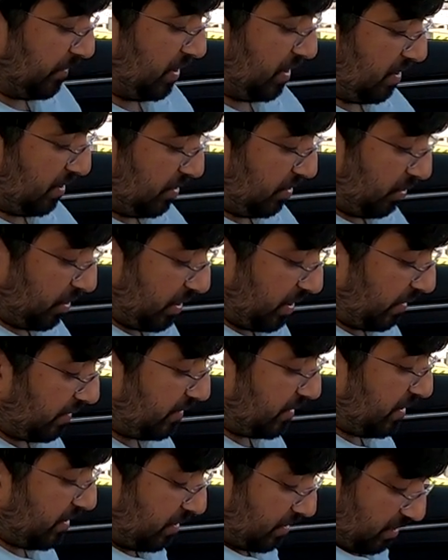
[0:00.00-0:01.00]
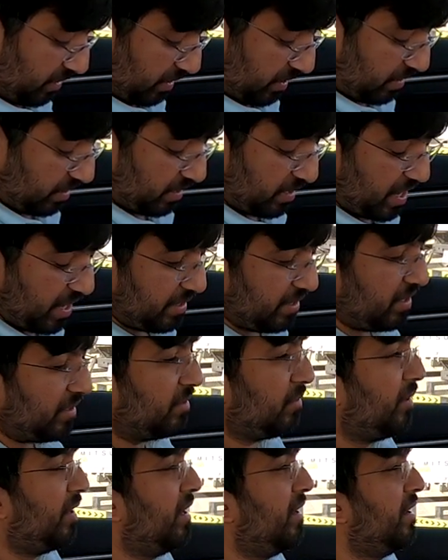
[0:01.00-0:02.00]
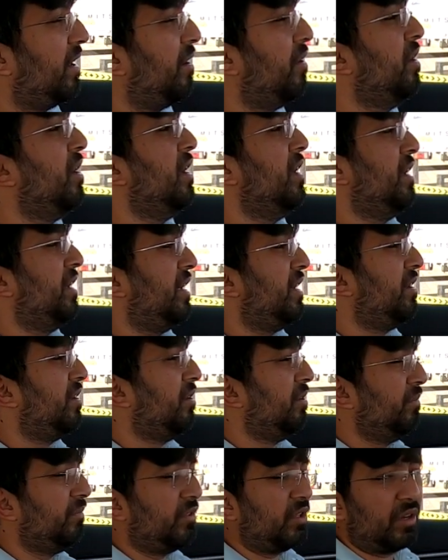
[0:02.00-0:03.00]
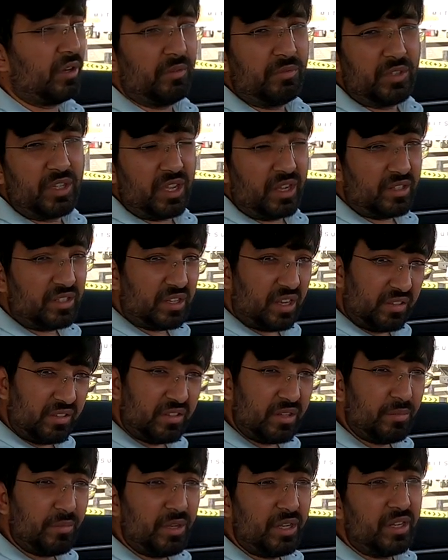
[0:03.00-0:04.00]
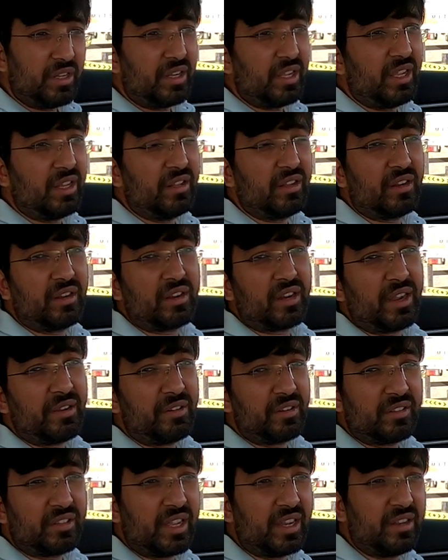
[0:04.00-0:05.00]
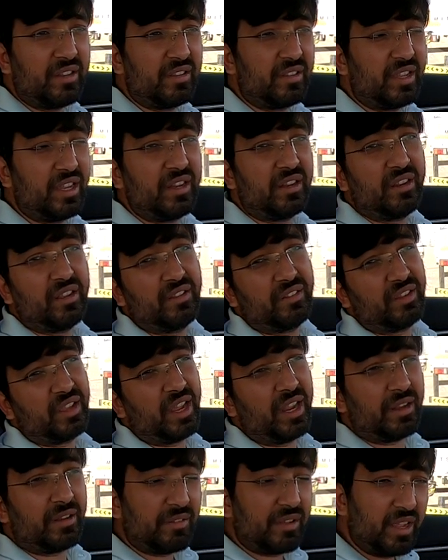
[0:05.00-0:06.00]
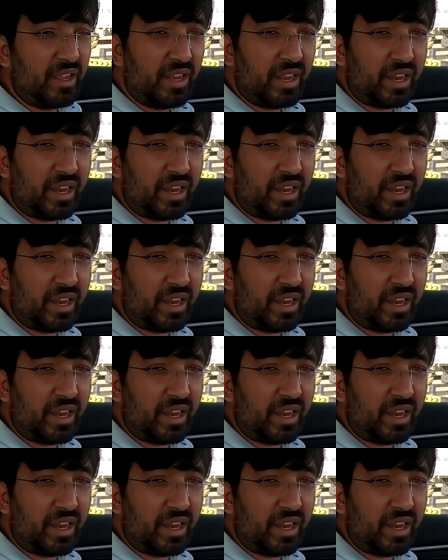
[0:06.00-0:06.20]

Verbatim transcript: yeah, you can extend and get that as well. Now in terms of the adjustability, the driver's side seat is 8-way